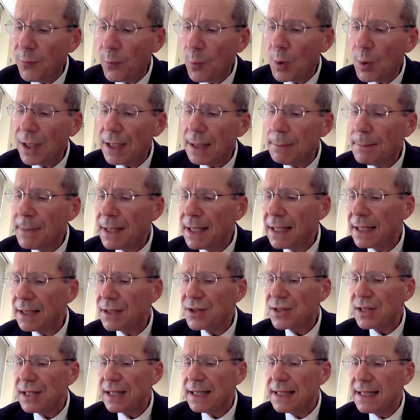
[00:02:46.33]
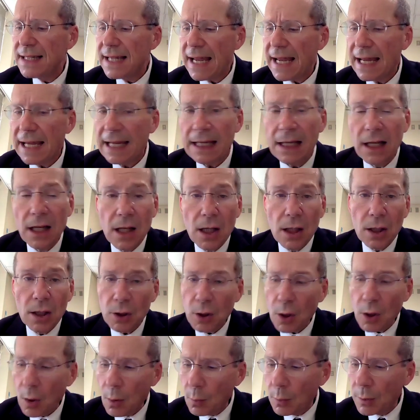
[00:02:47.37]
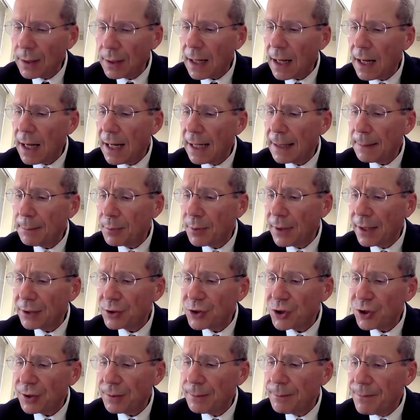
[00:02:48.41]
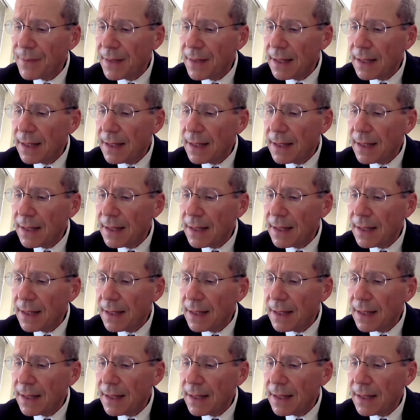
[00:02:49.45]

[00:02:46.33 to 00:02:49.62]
40 minutes a day lowered eye pressure.